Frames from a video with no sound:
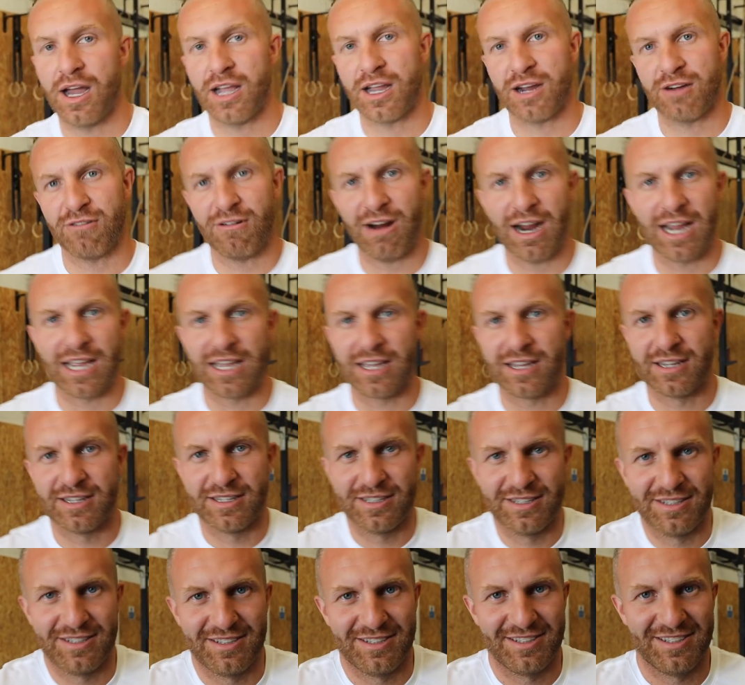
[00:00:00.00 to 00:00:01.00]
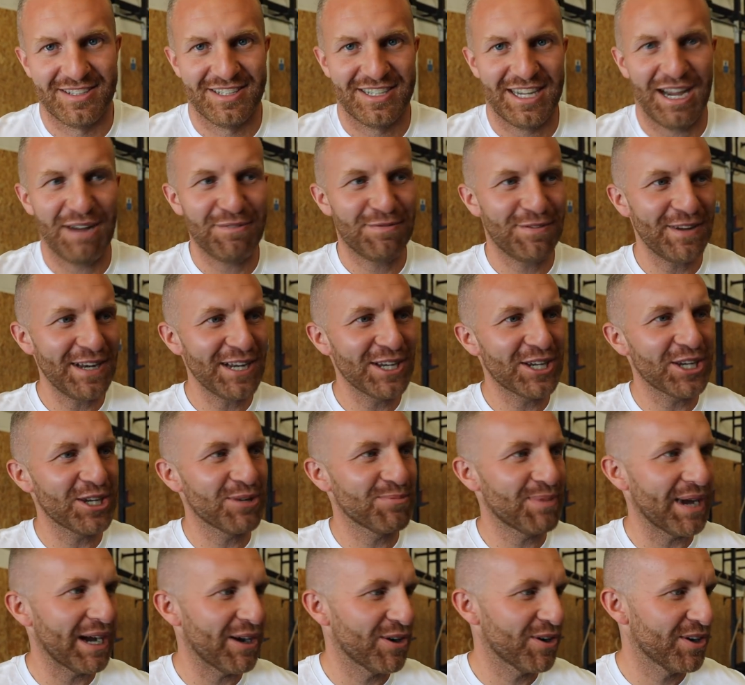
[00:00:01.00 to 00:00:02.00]
Great. I'm feeling good
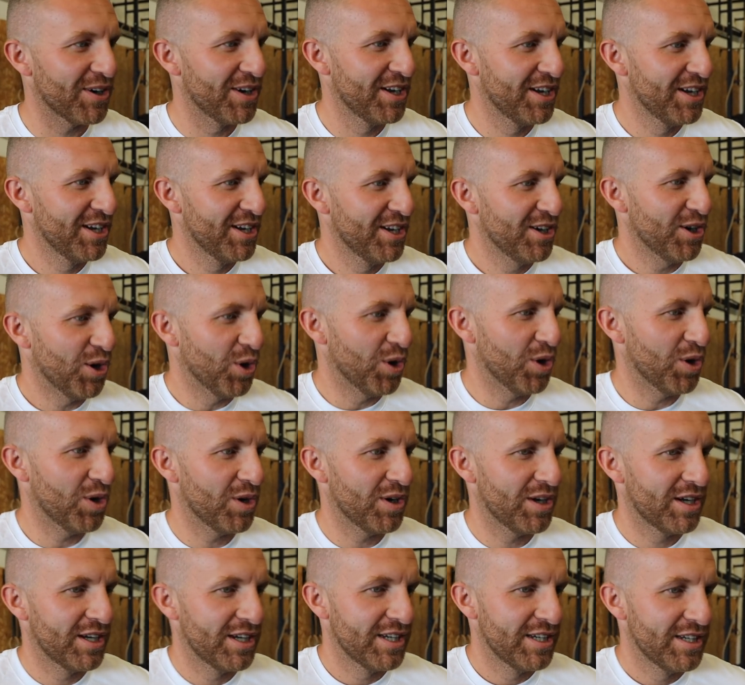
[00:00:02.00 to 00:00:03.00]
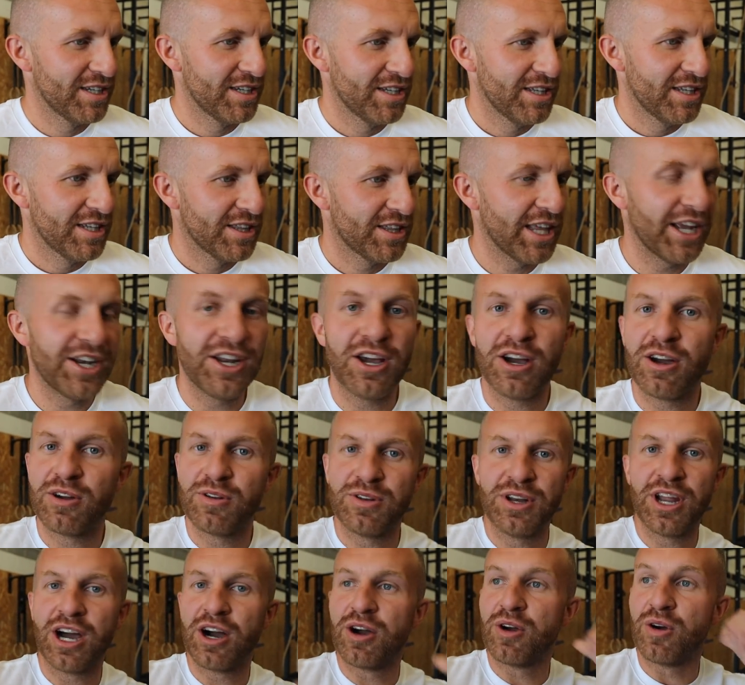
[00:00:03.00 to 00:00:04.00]
about they're no joke, are they, actually? They're
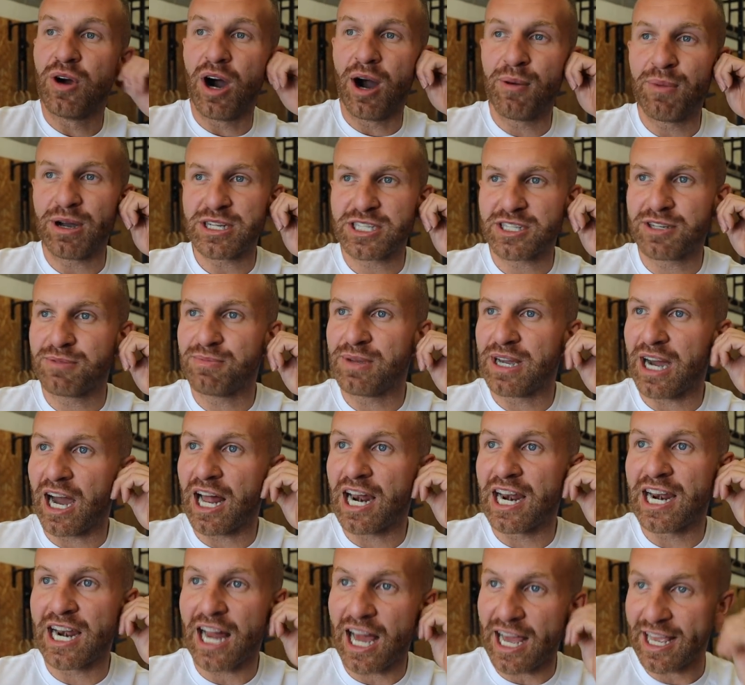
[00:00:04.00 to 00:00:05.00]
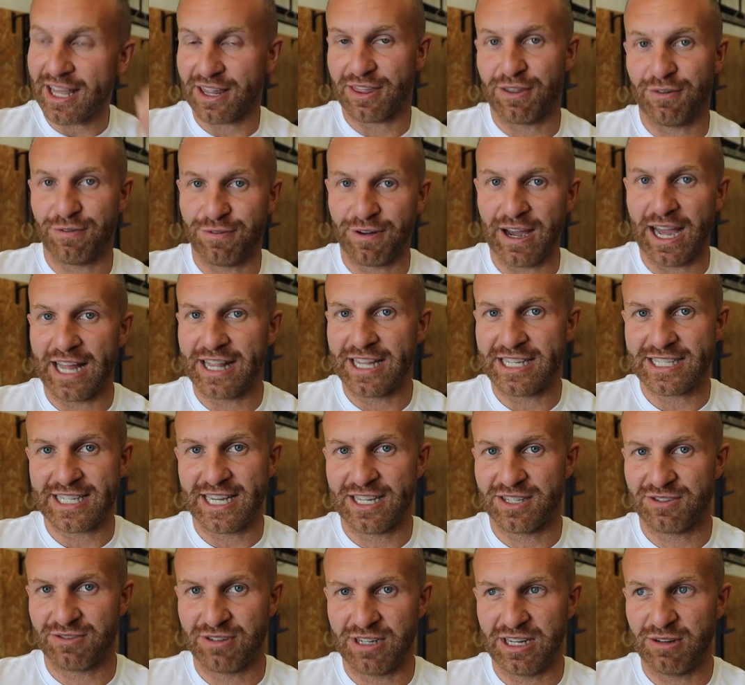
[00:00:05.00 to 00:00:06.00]
no, no. I must admit, I like the fact, and this
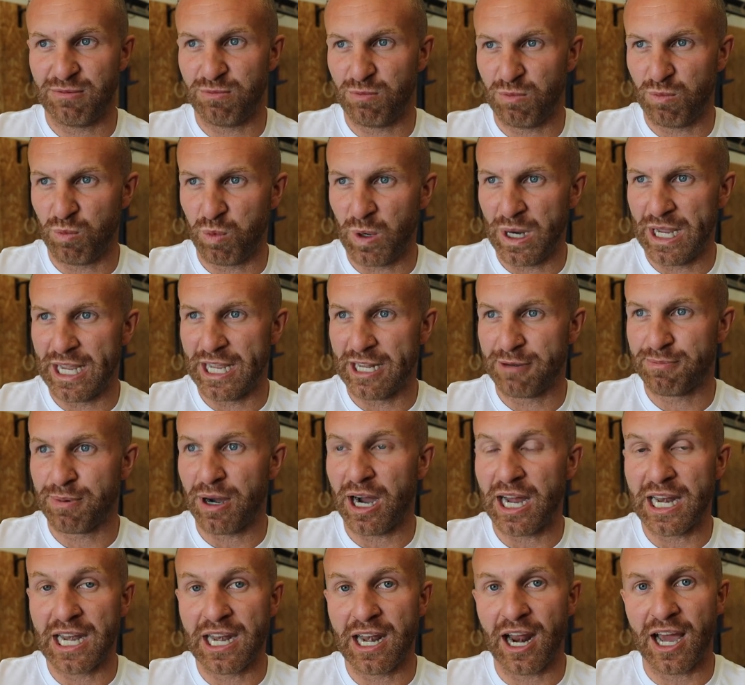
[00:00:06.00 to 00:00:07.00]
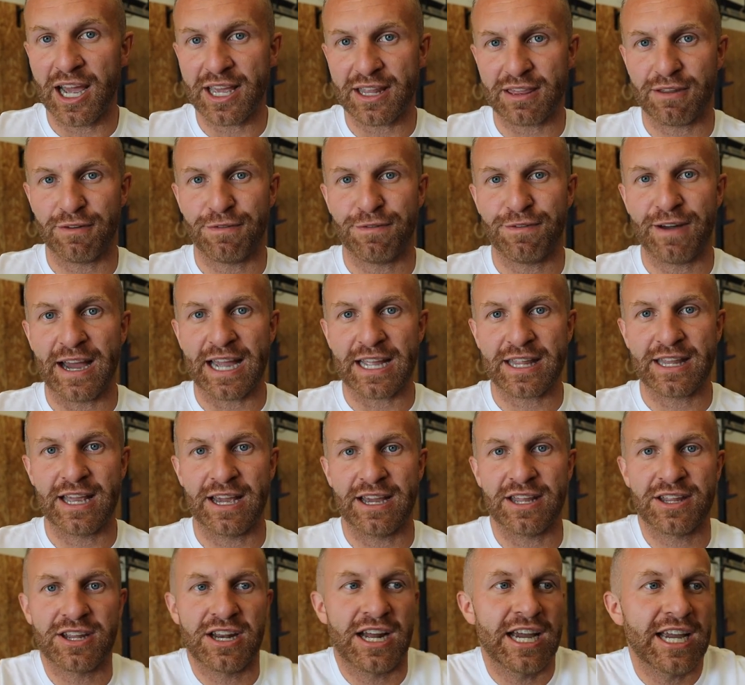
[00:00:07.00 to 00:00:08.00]
sounds really weird, but I like the fact
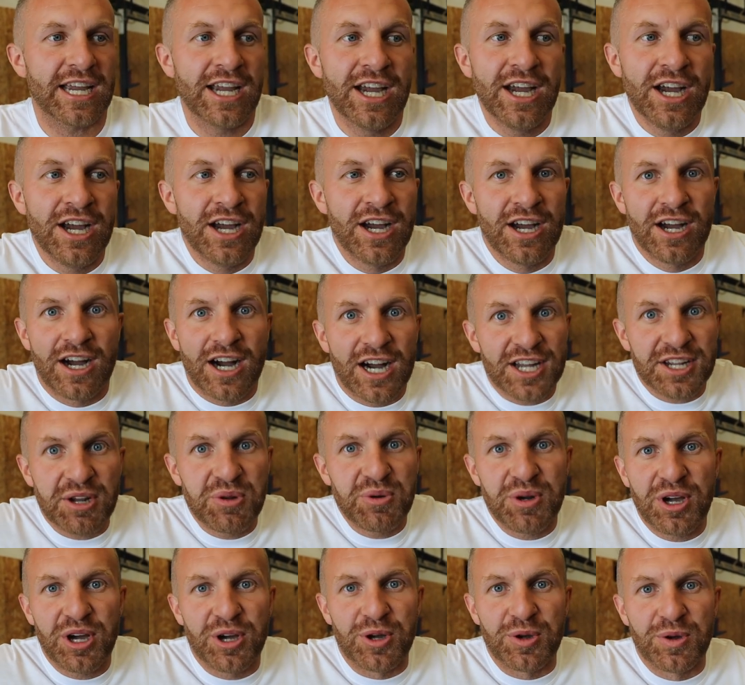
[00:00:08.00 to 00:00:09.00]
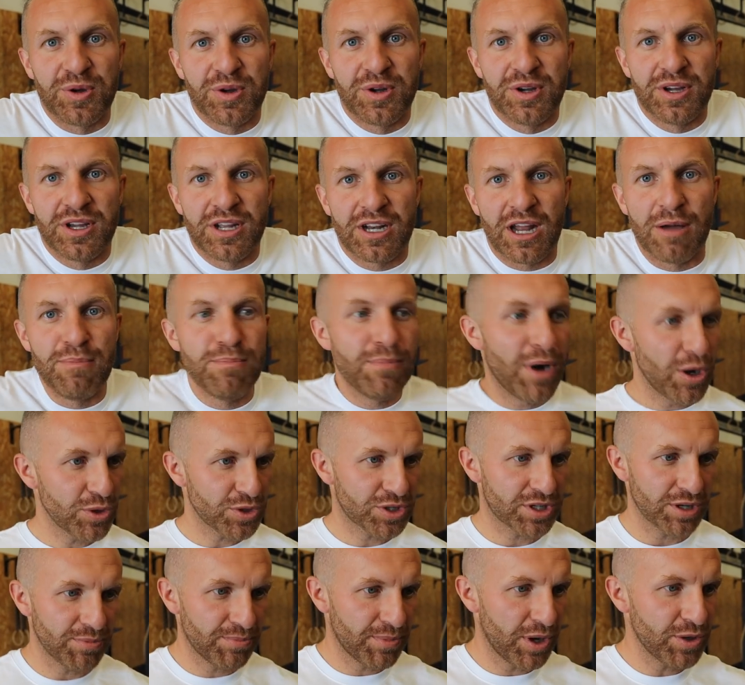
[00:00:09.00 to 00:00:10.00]
that it's like, I don't know. Like
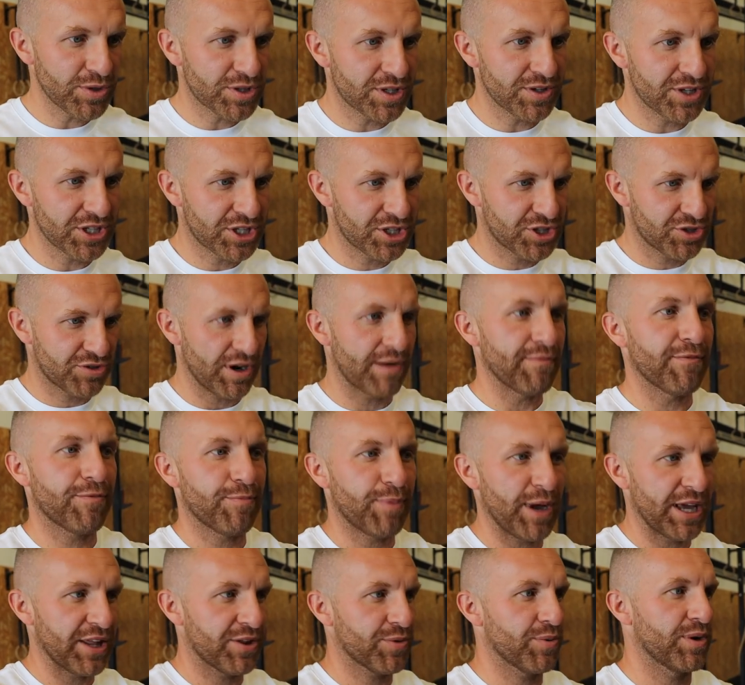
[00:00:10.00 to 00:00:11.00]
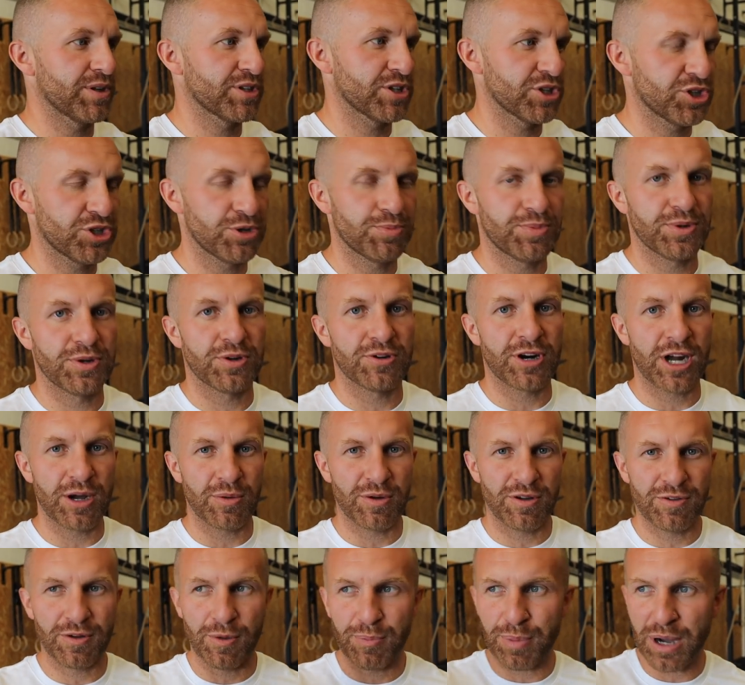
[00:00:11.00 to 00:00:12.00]
most, most of the strength-based ones I should be all right
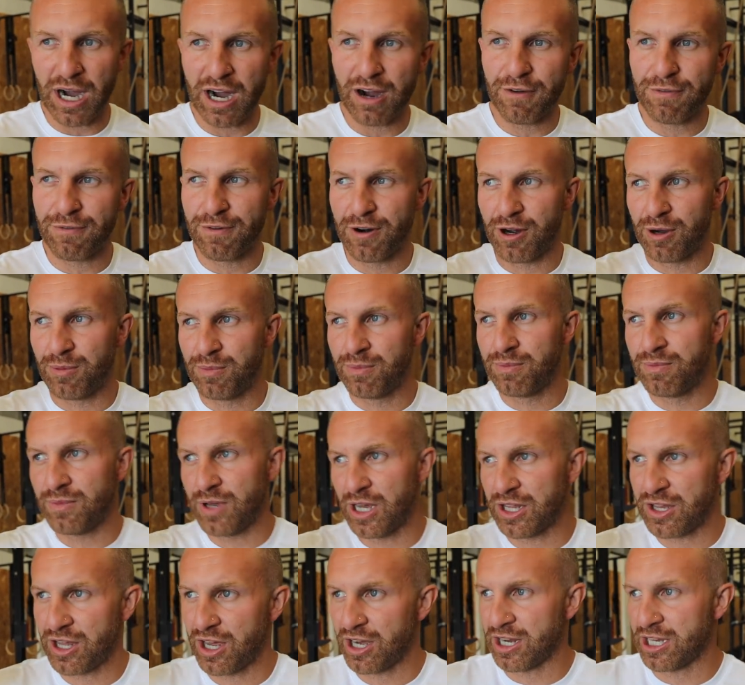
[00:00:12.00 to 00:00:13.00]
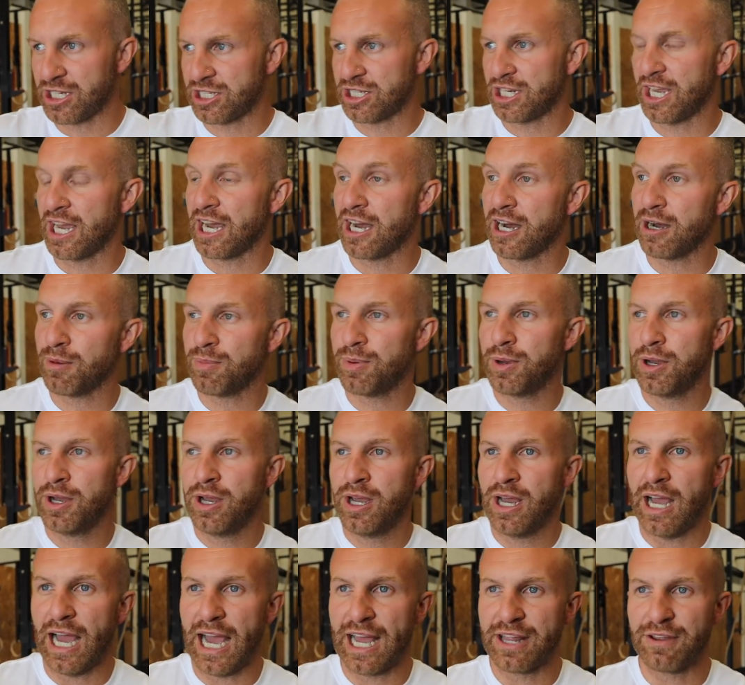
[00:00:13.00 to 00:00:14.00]
with, apart from a Turkish get-up
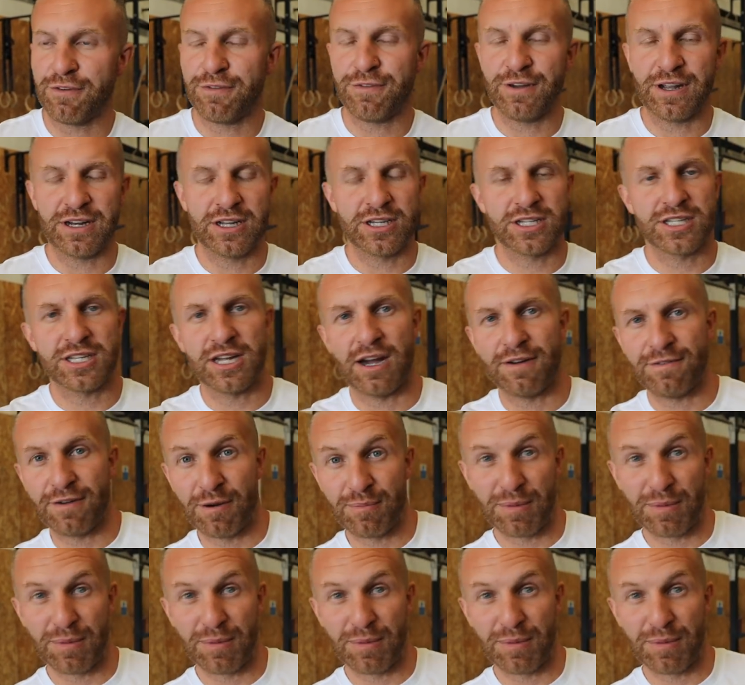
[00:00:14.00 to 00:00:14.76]
and the fitness stuff.